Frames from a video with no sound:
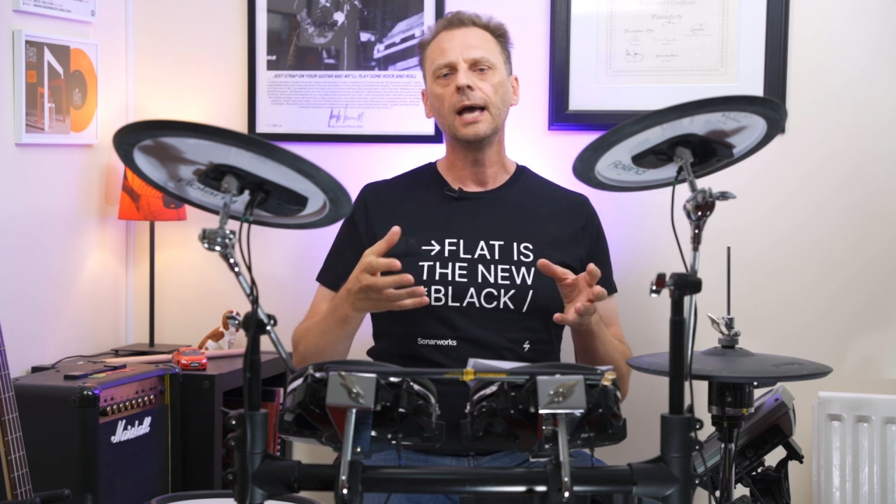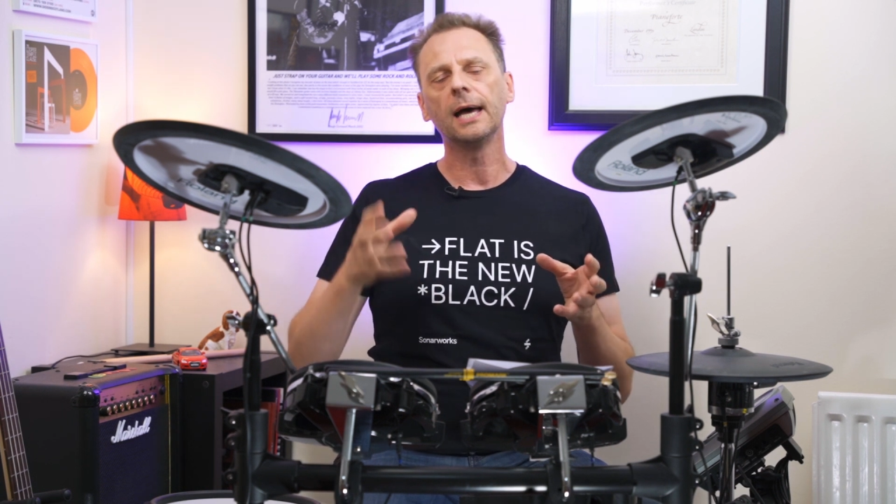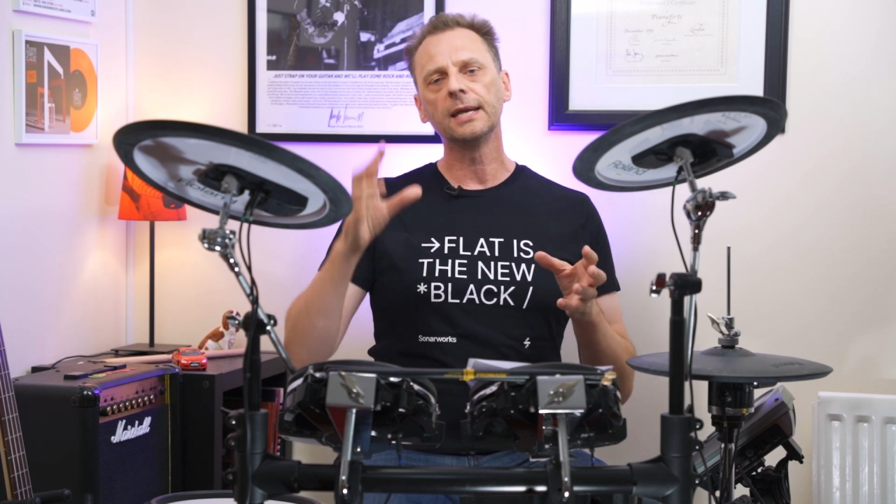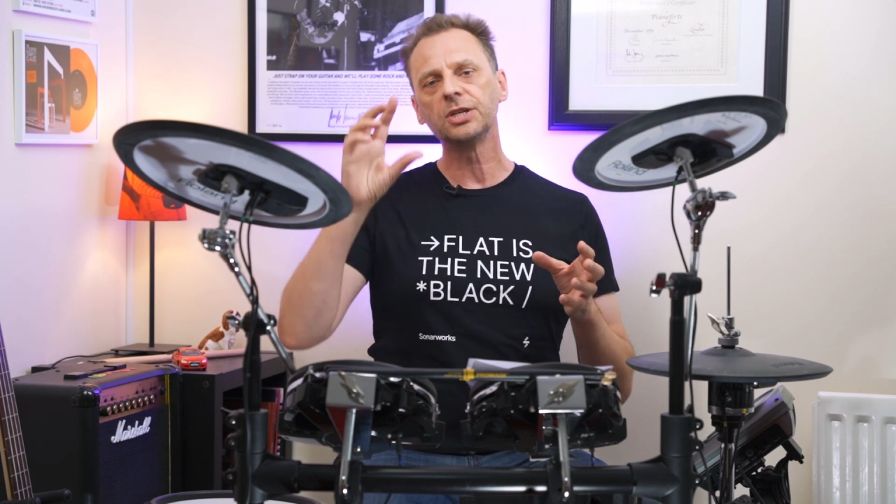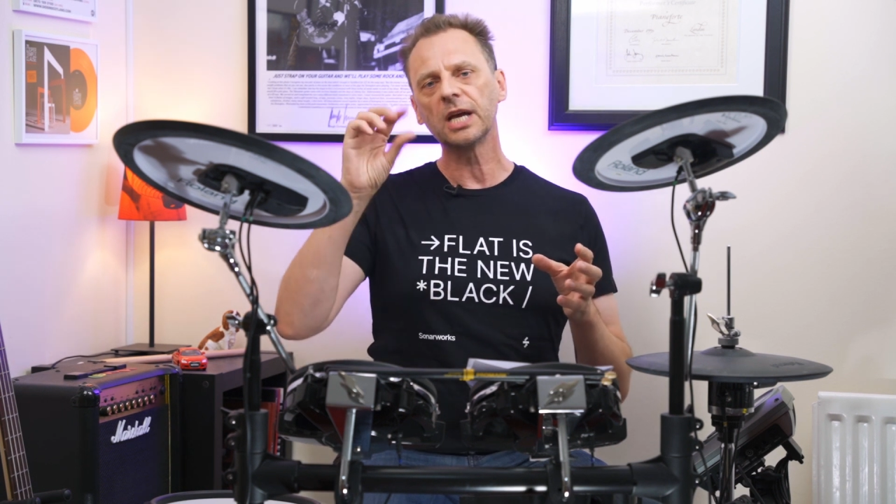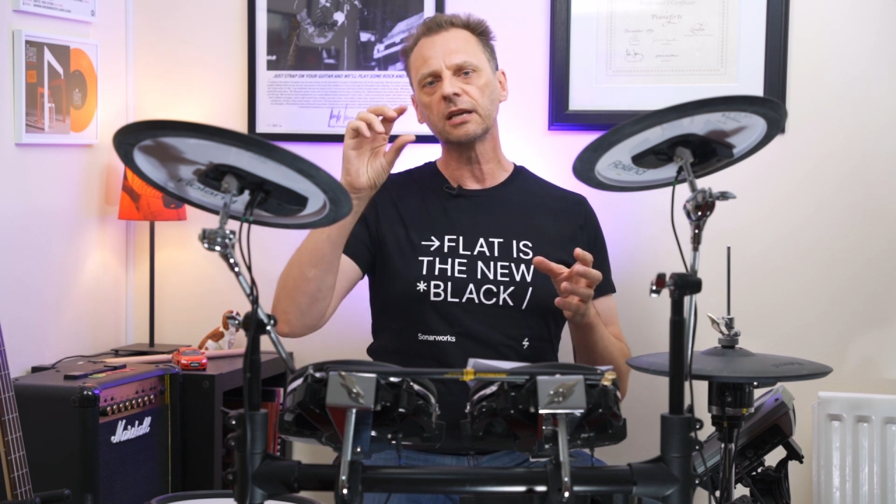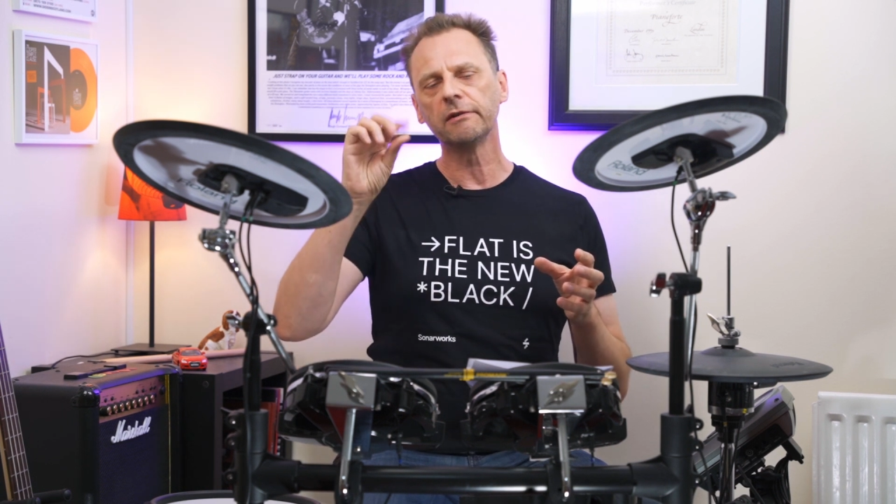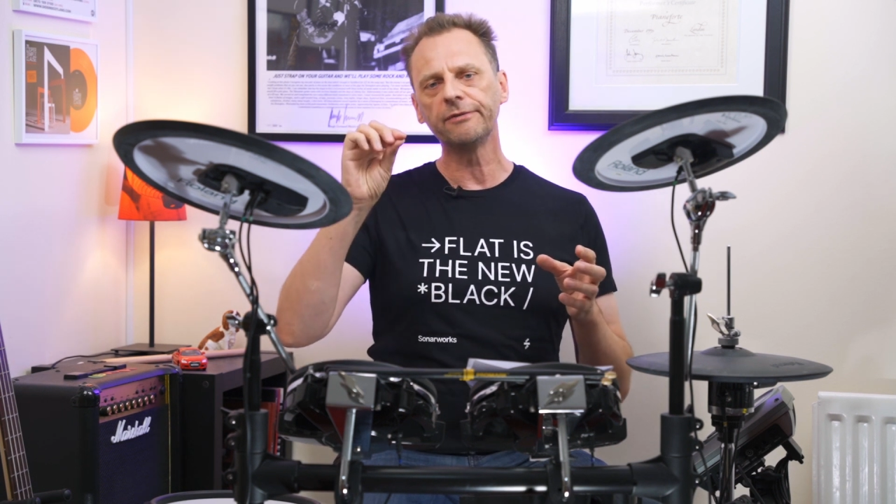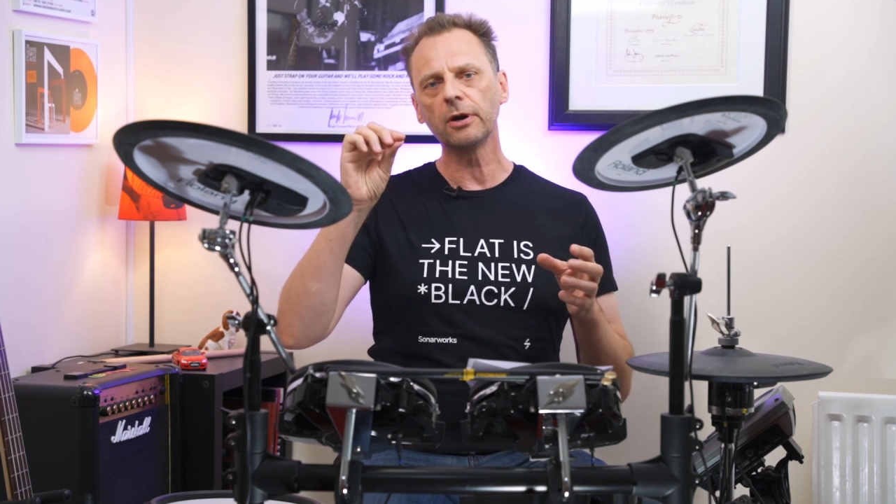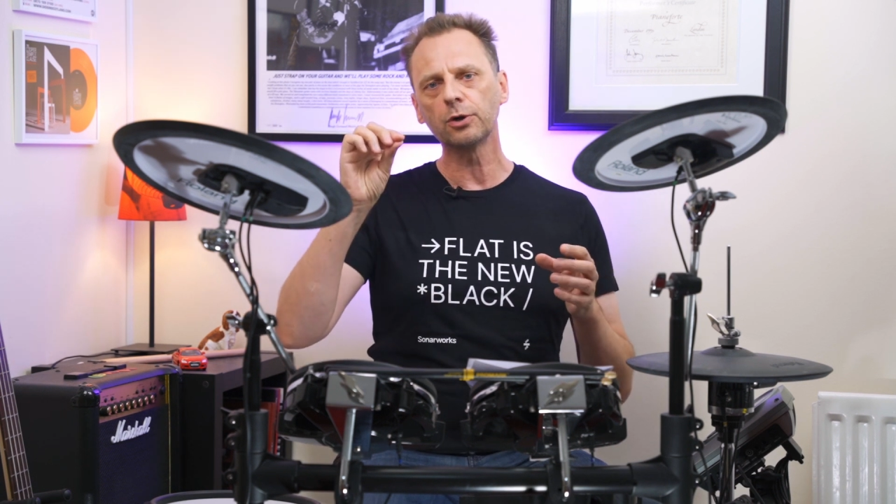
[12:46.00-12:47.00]
and then taking
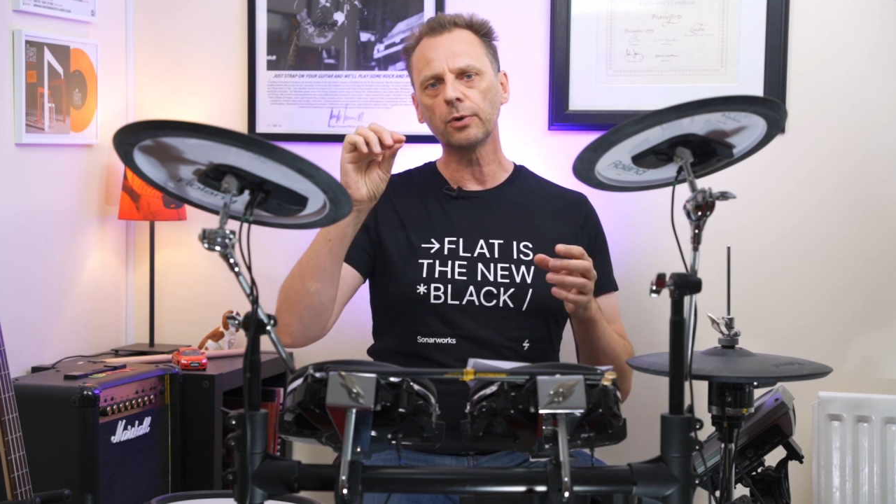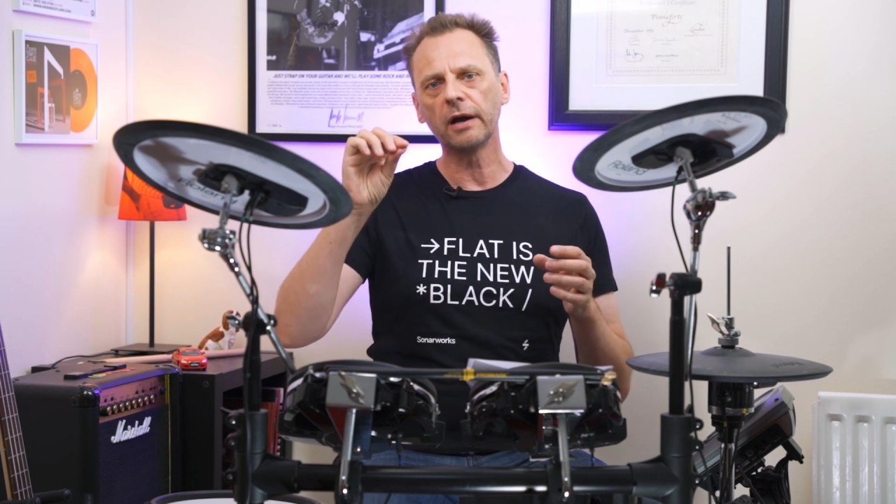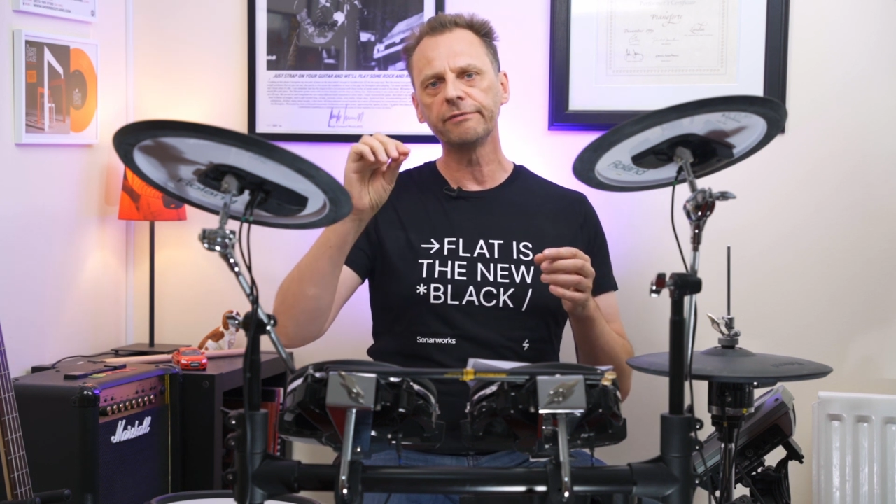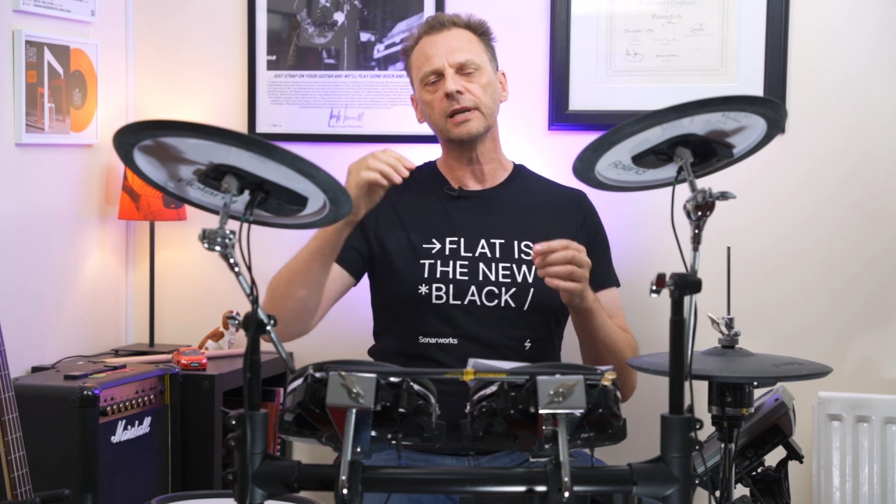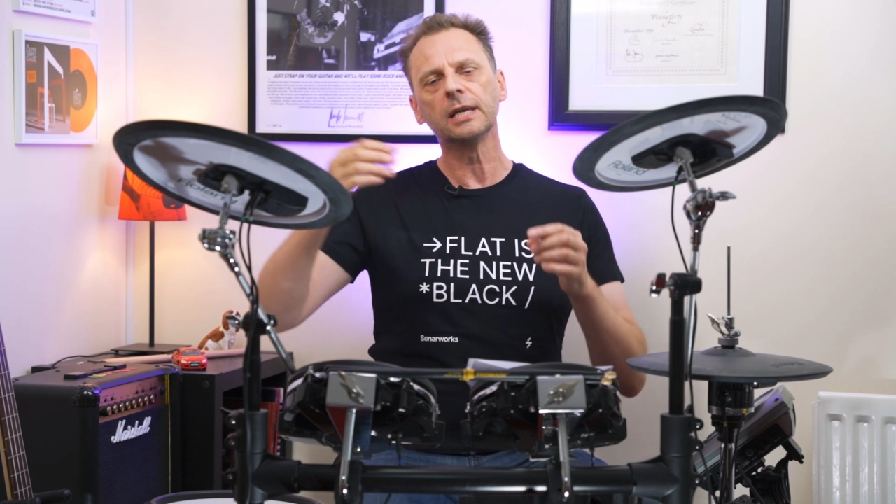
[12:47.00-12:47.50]
a photograph,